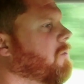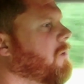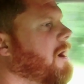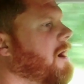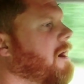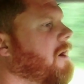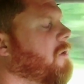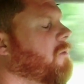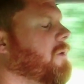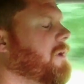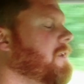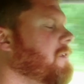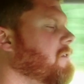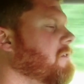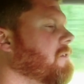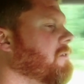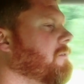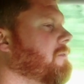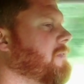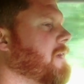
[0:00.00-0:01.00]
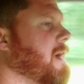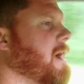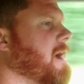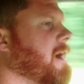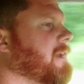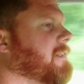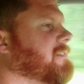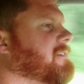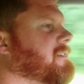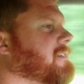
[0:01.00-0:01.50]
Well, we knew
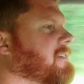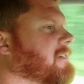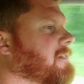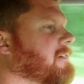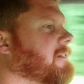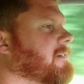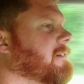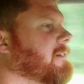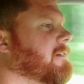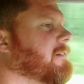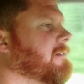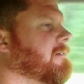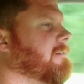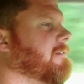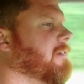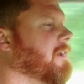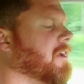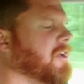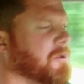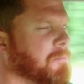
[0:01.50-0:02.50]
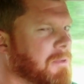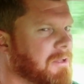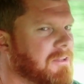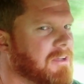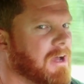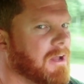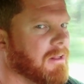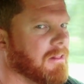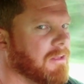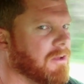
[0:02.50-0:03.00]
that it could be
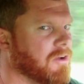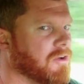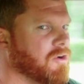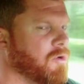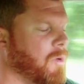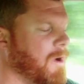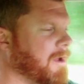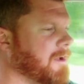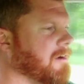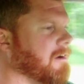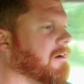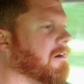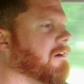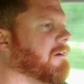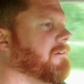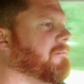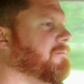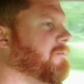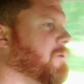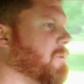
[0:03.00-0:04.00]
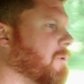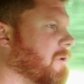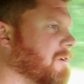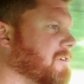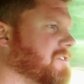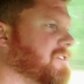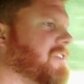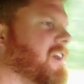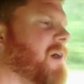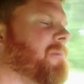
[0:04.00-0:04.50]
done a little quicker if you
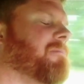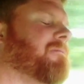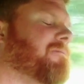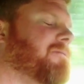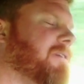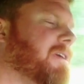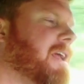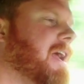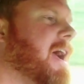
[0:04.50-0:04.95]
weren't stopping for